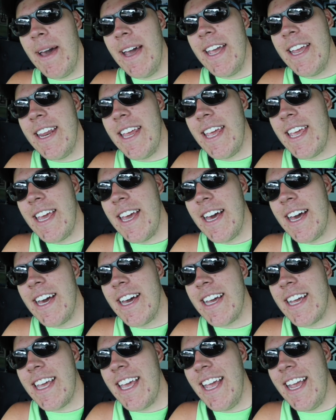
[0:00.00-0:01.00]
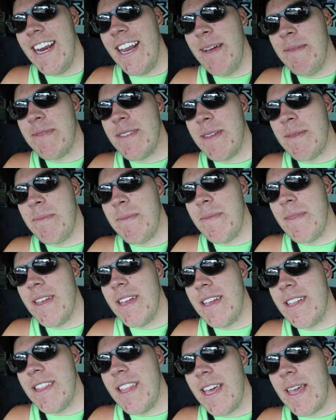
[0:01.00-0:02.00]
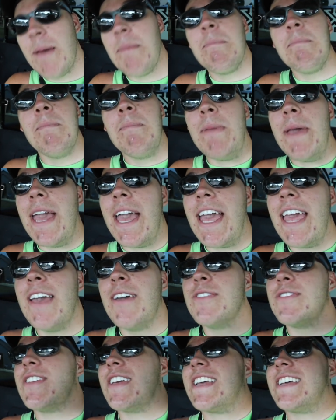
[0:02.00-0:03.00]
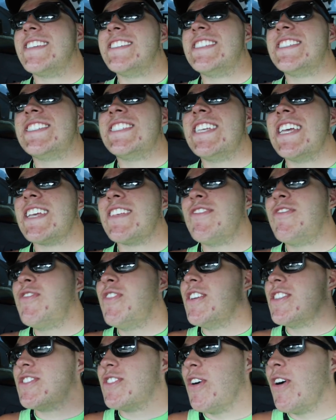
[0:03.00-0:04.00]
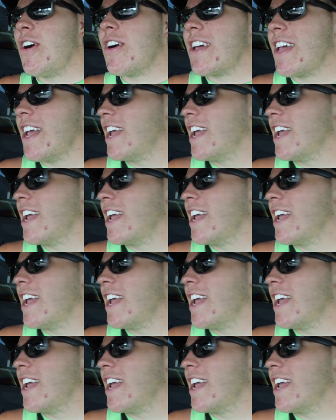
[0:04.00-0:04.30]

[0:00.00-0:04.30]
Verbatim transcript: buying a uh, Kate Upton like a bit, it was like a six foot tall